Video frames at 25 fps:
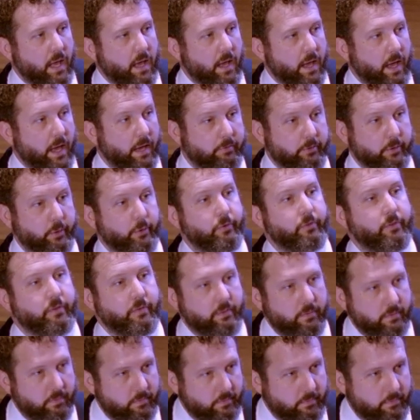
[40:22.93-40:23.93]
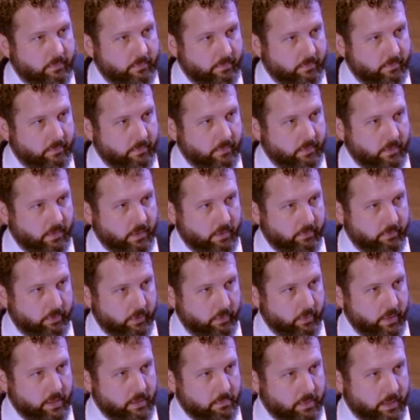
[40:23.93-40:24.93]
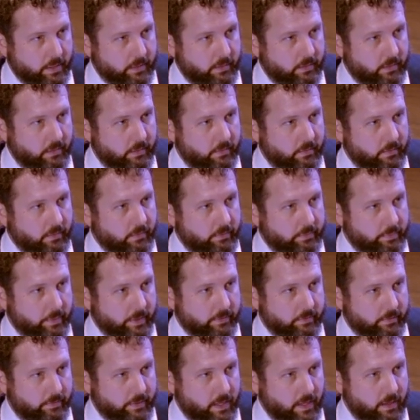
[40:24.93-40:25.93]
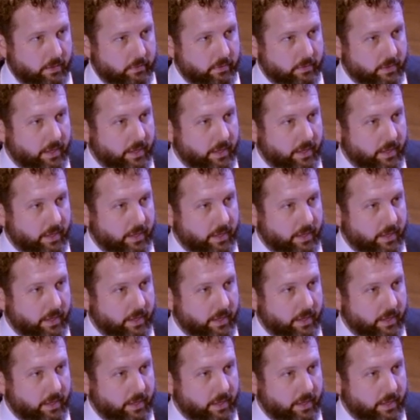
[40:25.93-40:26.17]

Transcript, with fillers: evolution of the Green Button specification.